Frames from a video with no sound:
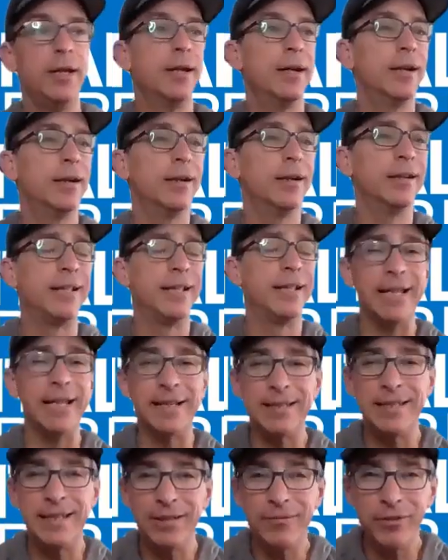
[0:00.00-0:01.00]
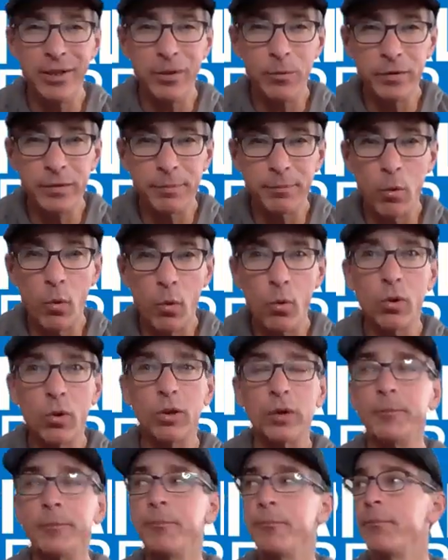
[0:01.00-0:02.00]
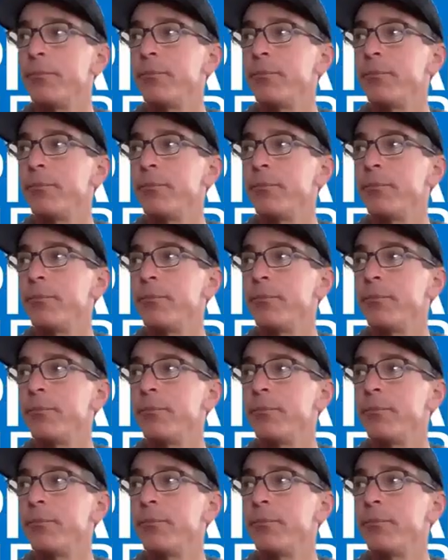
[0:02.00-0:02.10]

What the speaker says: Connectivity was poor,